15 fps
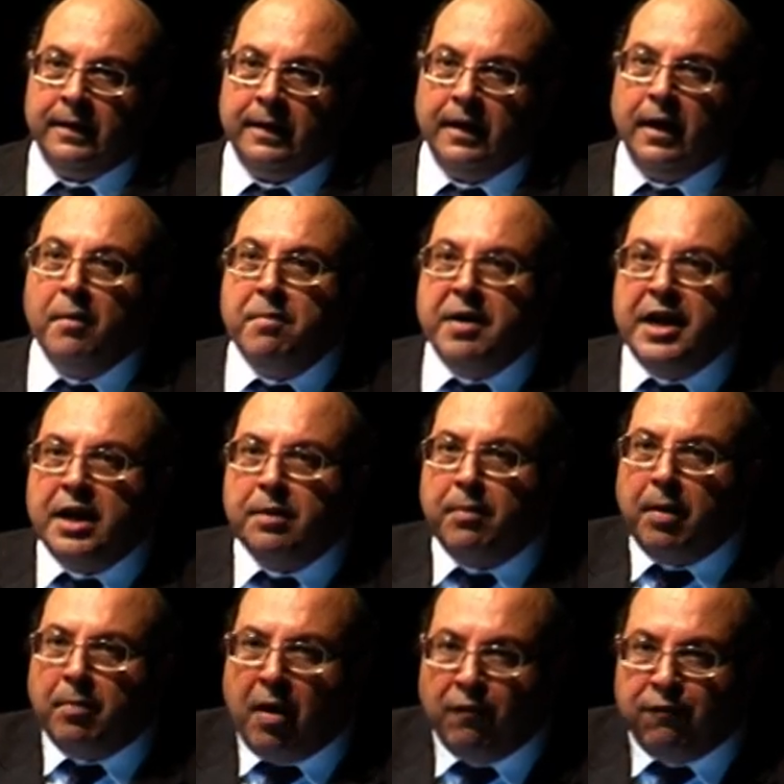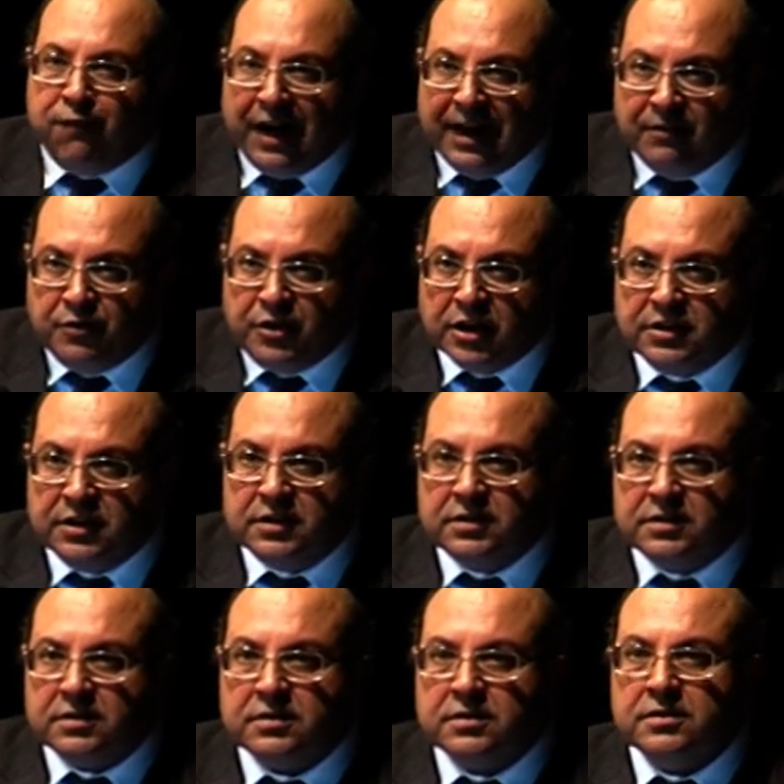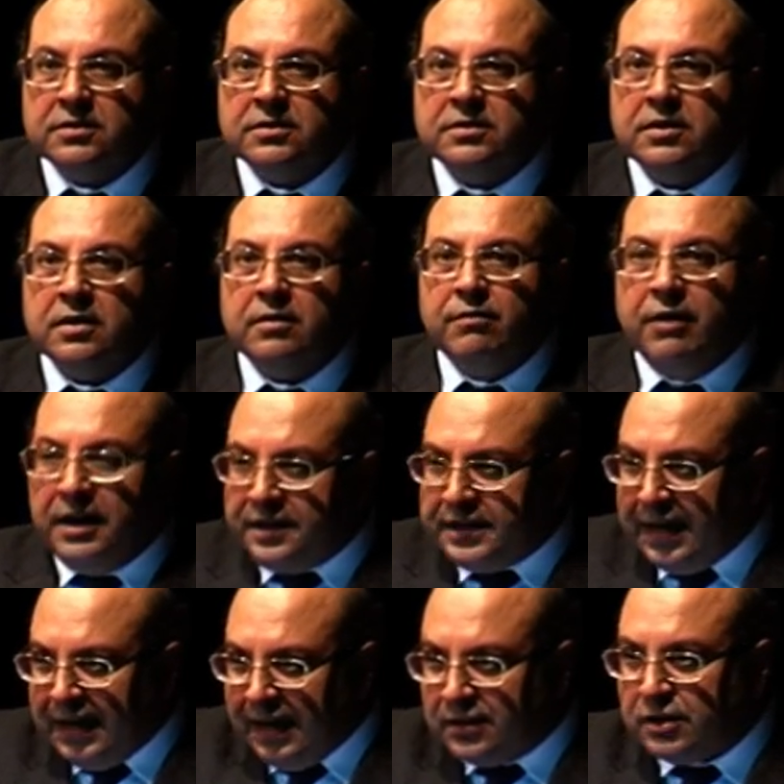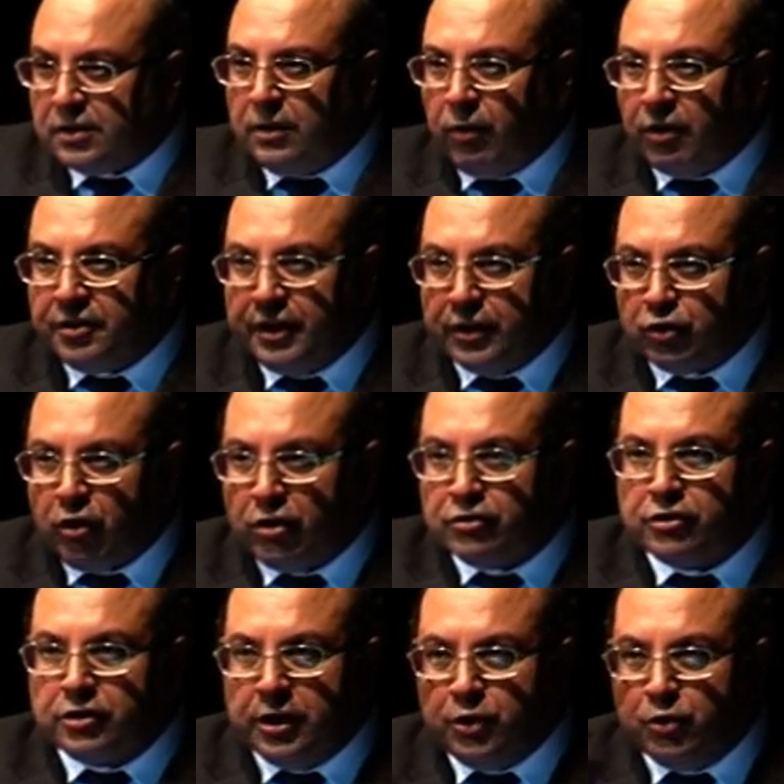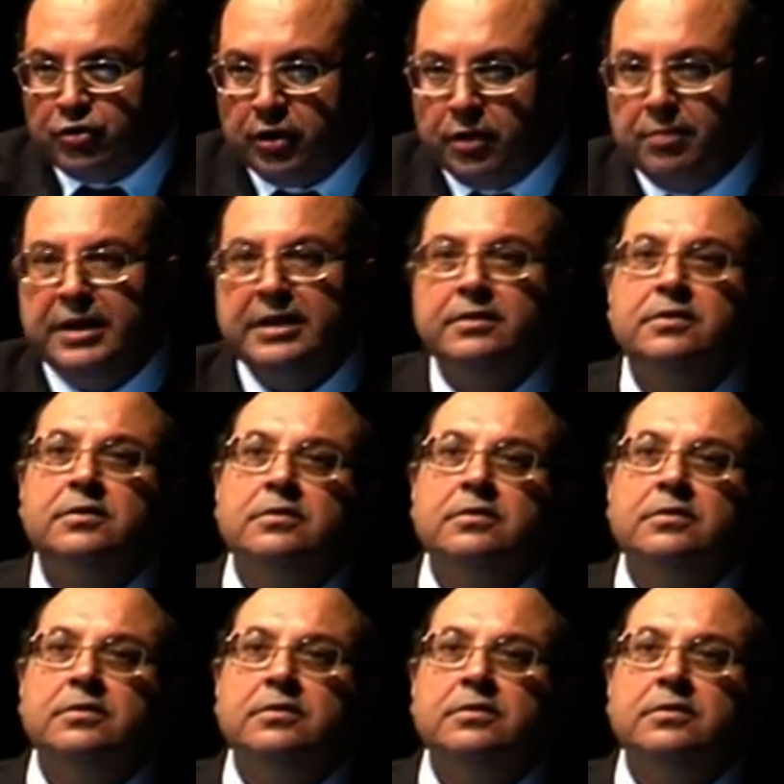A minimum of 5 judges will tell us what this Constitution means,